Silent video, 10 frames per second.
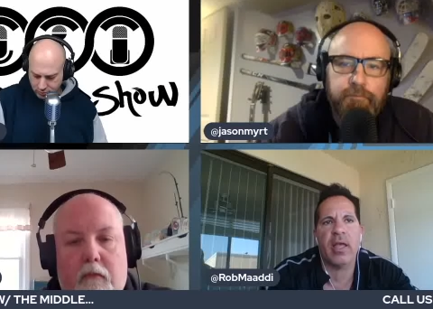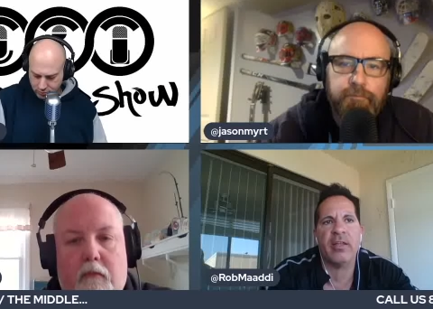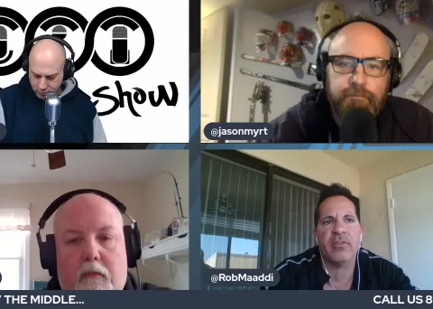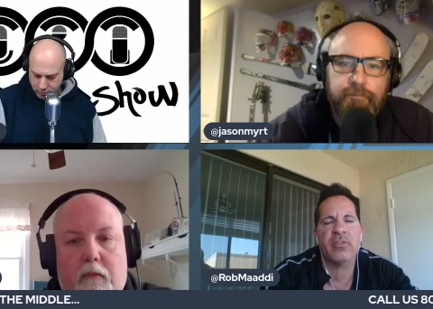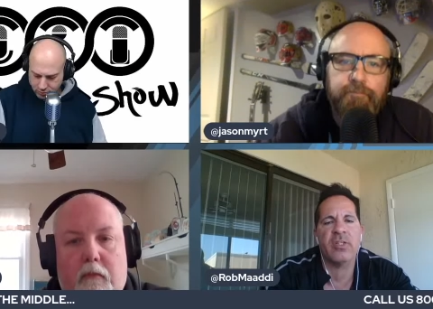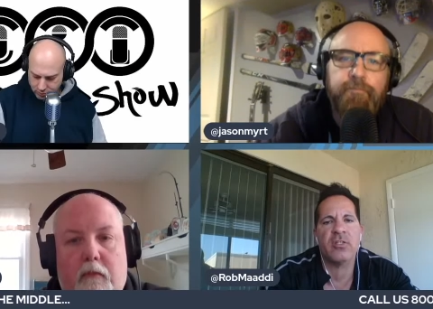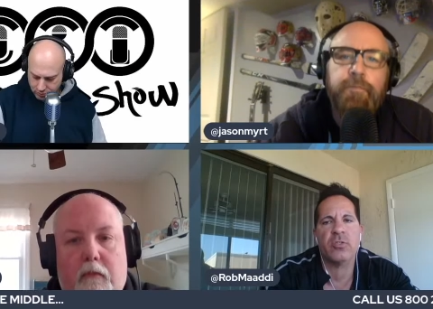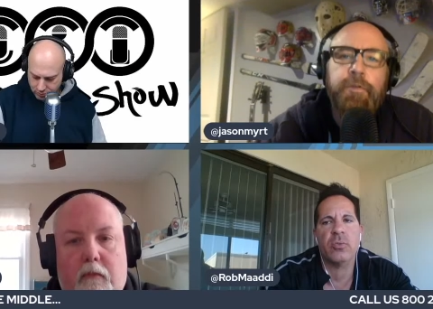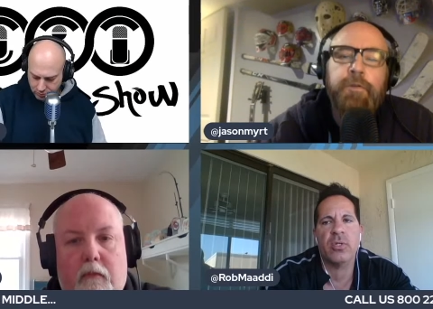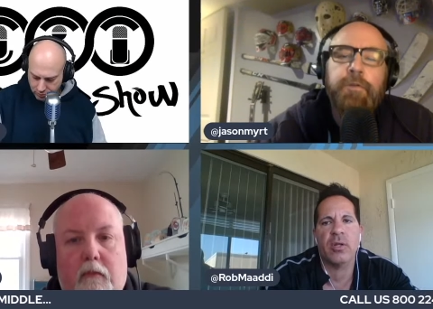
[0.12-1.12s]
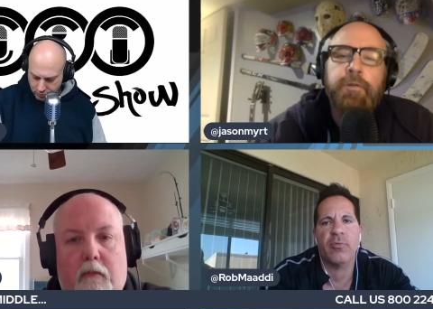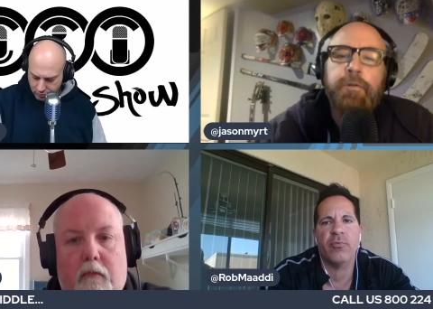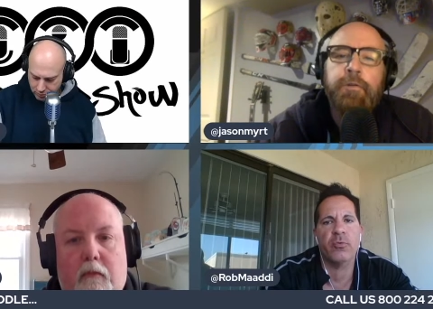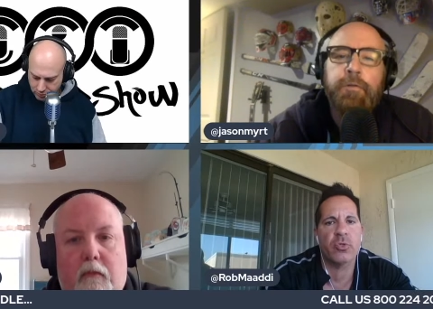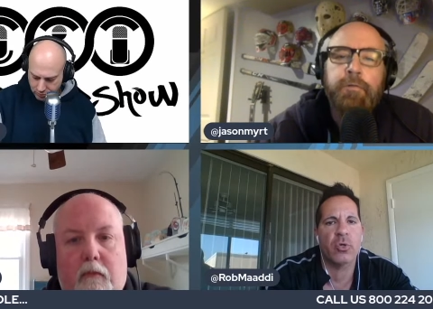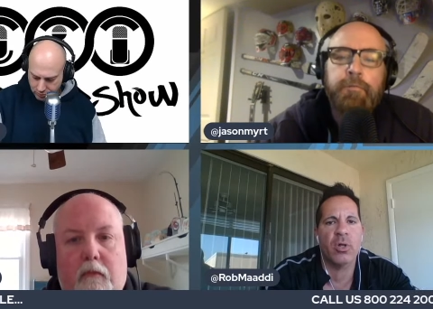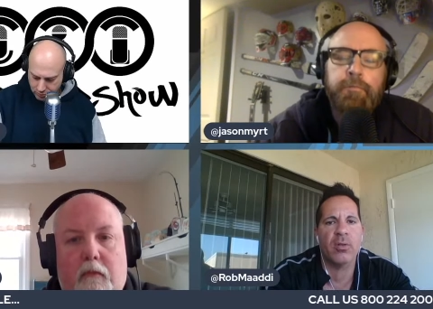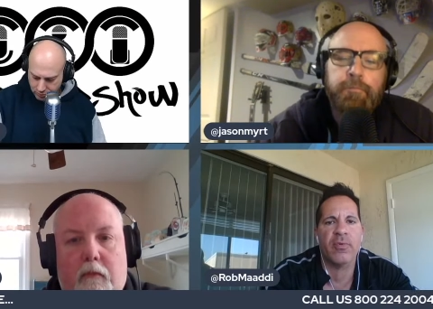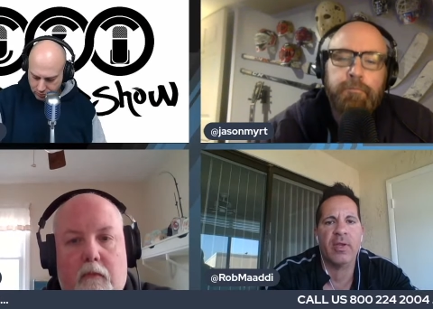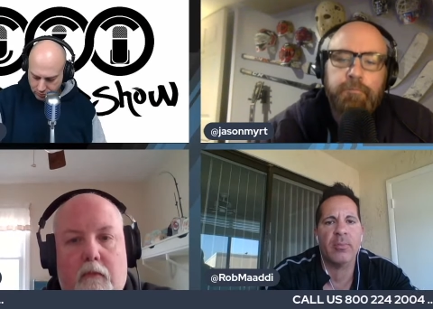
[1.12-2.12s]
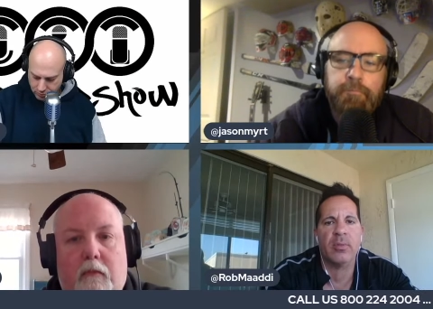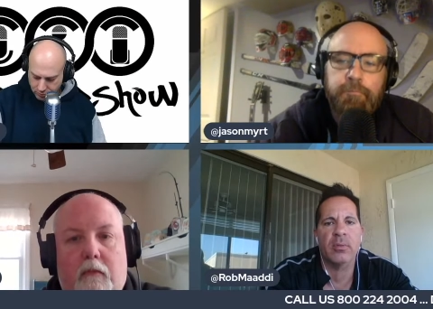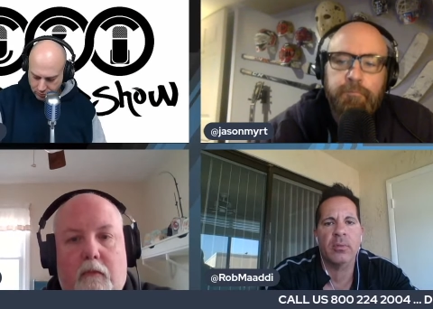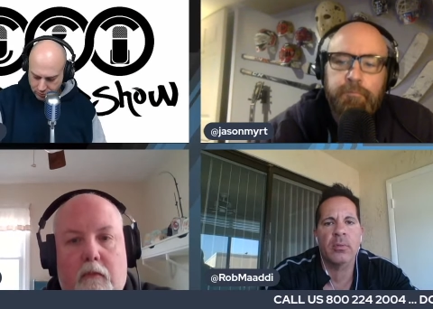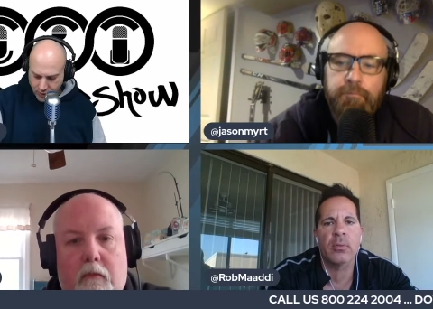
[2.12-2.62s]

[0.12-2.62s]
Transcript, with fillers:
Speaker 1: at six, you need a future Hall of Famer.